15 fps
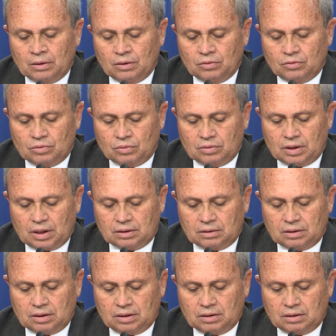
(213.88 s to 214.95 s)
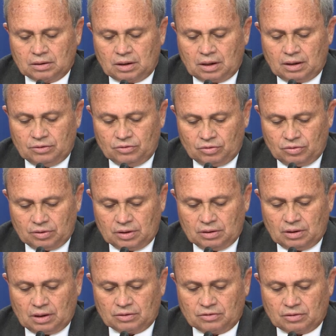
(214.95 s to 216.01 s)
so that the country
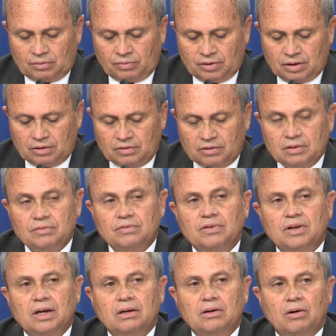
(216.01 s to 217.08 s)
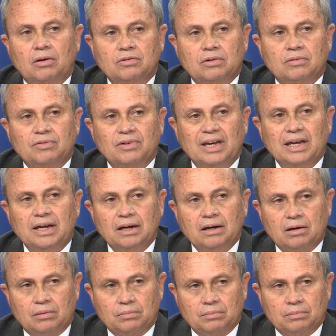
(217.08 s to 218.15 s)
has suffered a severe loss of
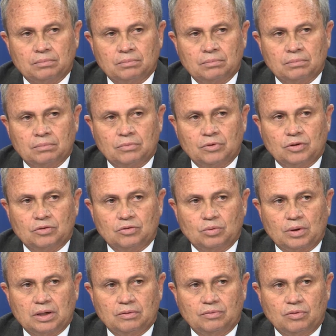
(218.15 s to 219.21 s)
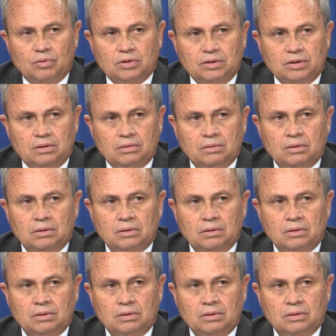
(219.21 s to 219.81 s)
income since twenty fourteen.